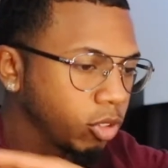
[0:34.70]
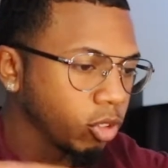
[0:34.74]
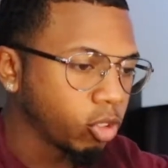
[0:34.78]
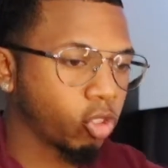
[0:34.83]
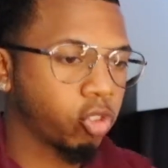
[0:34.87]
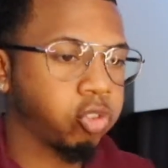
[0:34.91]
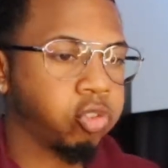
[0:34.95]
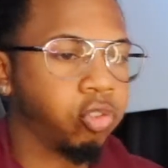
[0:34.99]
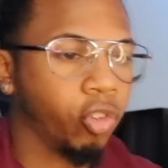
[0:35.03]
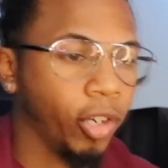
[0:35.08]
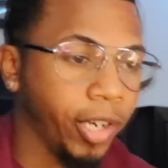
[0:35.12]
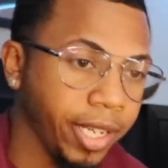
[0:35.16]

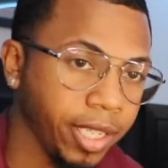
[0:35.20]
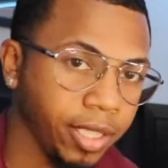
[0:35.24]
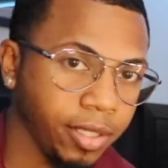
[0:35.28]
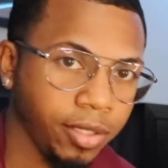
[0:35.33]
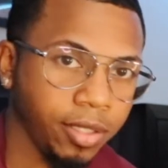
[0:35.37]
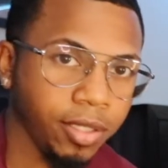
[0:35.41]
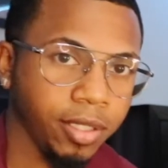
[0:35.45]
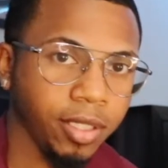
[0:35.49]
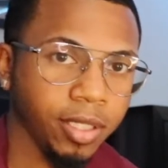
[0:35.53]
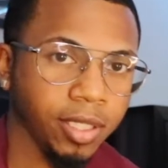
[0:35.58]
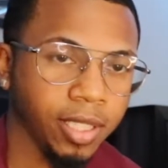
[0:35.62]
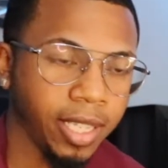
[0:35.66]

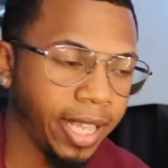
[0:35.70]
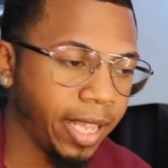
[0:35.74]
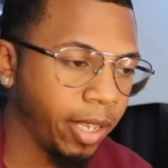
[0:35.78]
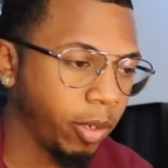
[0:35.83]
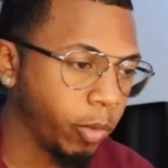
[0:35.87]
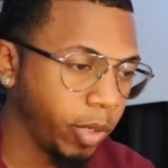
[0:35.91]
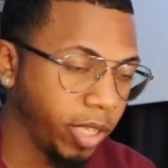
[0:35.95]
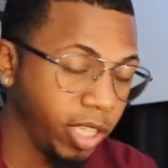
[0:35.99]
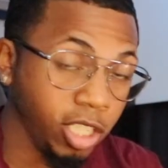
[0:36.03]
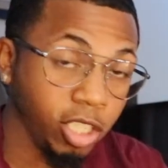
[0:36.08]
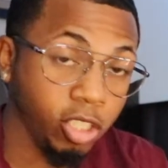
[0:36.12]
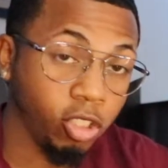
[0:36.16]
crazy. Like,
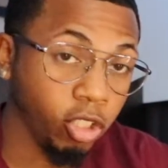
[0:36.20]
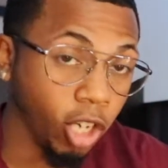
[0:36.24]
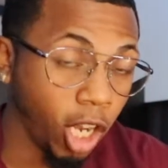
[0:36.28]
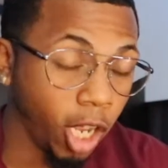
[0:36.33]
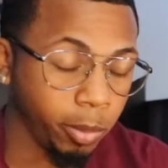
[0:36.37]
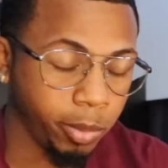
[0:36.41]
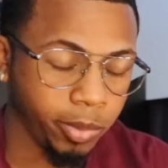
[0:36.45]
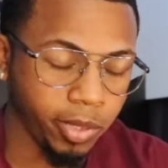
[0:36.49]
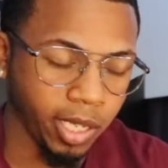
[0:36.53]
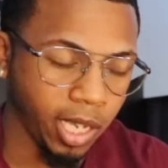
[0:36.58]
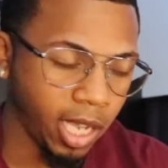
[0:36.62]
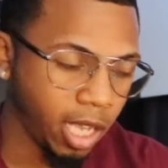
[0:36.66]
when he
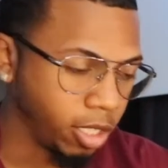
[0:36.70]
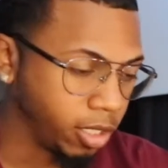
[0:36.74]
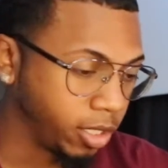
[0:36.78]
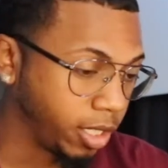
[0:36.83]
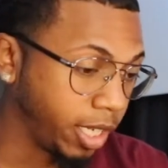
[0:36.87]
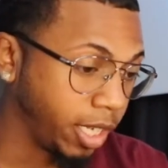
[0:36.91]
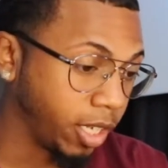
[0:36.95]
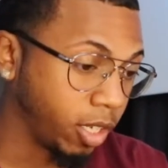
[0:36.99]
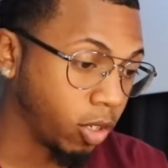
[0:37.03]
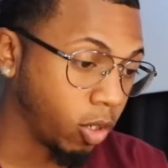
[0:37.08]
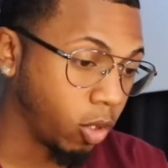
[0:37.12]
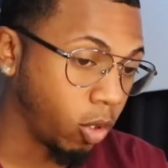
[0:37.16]
dropped it, I was
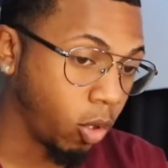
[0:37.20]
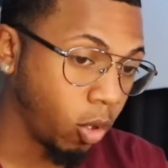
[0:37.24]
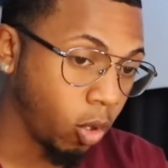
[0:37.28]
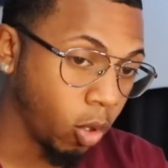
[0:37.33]
like,